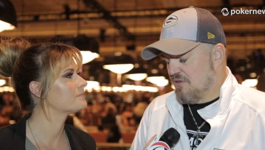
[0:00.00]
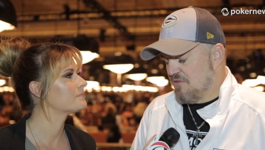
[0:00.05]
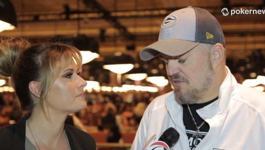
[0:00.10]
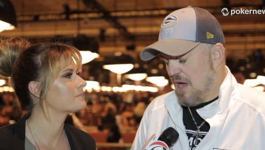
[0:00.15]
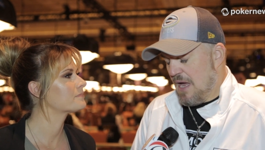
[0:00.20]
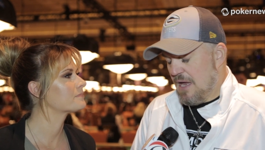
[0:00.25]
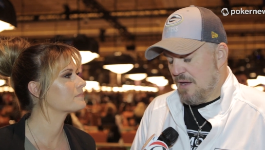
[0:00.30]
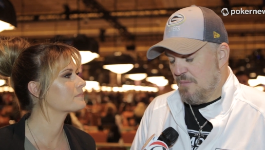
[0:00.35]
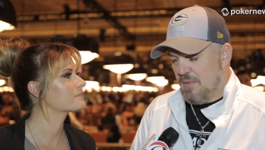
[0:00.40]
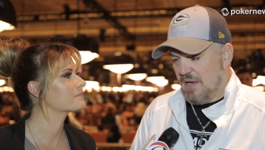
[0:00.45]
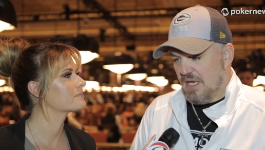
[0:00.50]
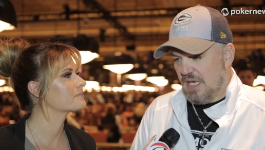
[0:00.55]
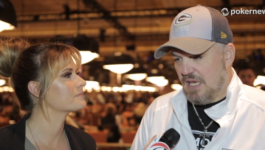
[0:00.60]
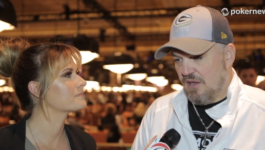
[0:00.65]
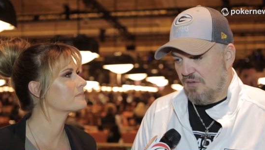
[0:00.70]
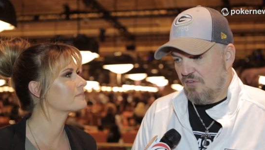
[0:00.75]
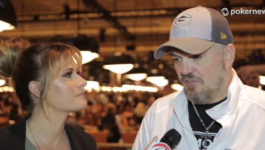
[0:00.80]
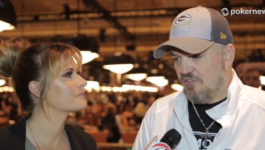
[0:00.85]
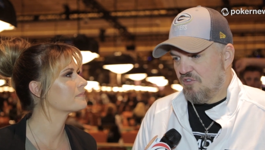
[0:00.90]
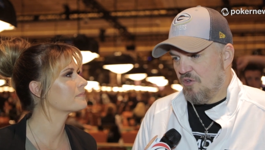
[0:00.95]
Speaker 1: and
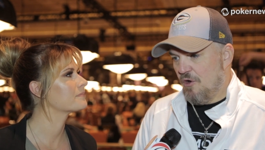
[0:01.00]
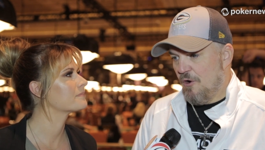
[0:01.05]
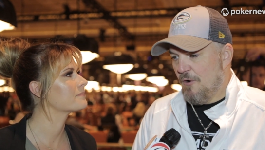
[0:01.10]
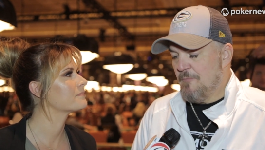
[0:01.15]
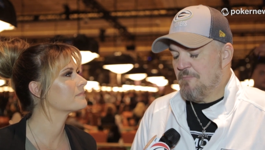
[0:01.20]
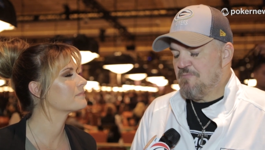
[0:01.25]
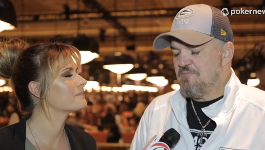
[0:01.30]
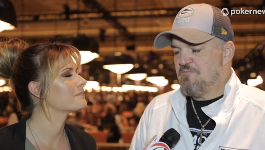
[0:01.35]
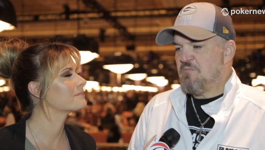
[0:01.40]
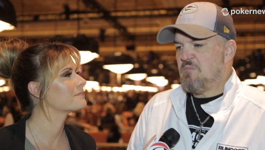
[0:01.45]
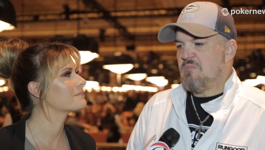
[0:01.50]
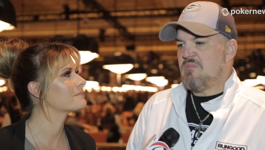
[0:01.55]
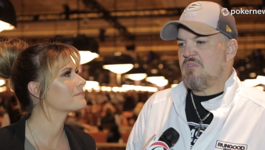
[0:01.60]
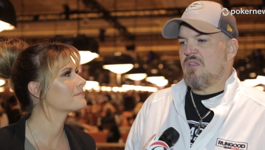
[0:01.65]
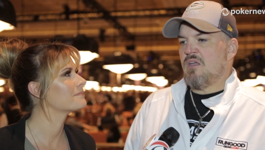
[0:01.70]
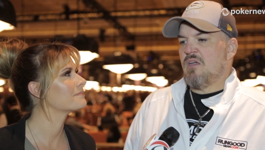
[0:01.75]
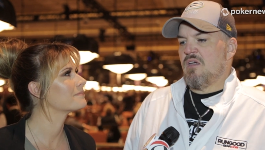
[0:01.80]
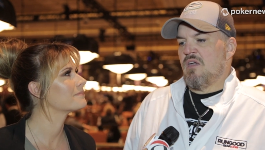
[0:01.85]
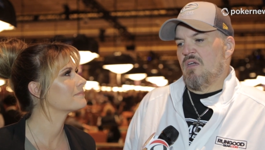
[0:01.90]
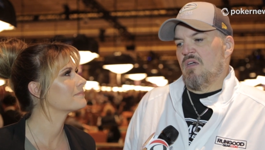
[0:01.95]
diabetes. So
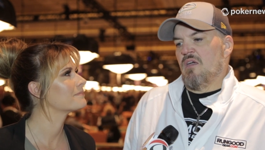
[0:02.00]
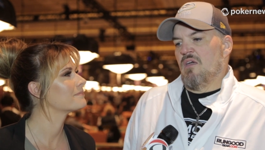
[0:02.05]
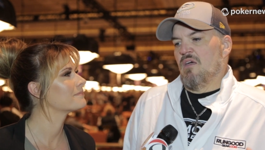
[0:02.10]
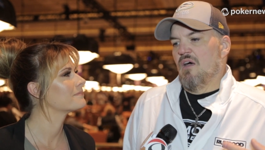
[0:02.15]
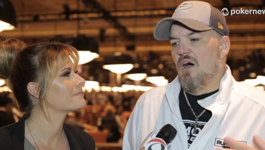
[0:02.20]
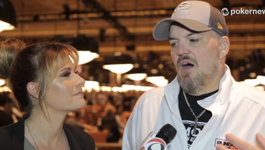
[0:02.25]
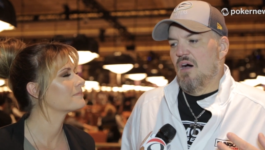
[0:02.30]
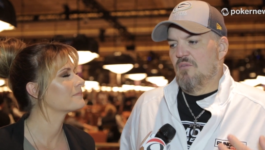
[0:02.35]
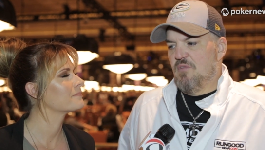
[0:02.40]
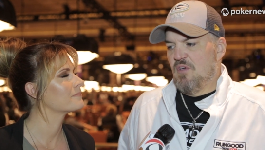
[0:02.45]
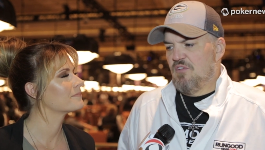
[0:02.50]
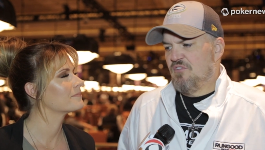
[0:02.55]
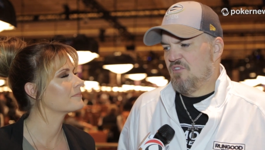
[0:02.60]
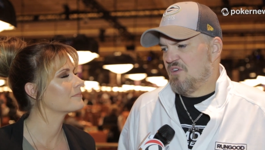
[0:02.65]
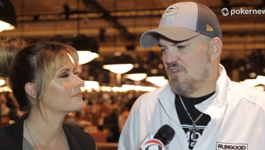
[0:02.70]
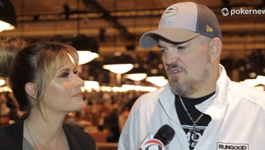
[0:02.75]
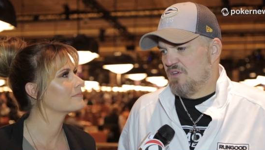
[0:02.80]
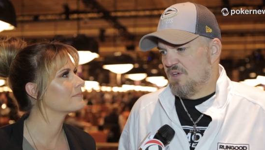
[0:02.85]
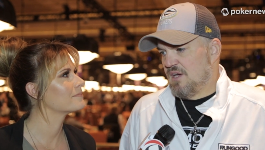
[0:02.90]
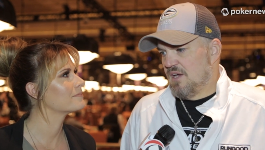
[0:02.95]
uh,
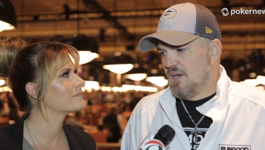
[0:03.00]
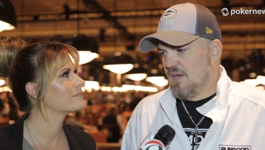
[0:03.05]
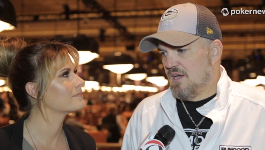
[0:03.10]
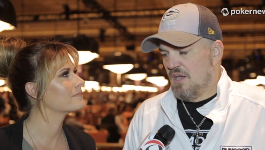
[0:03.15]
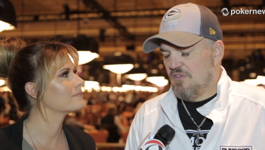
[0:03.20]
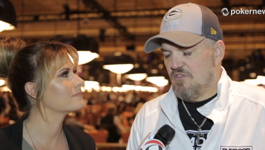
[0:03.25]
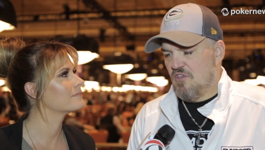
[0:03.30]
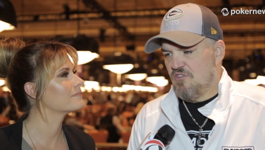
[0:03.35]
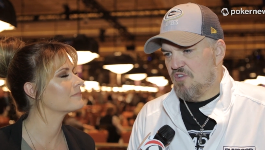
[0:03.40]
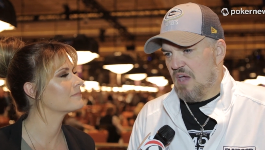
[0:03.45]
physically, it's a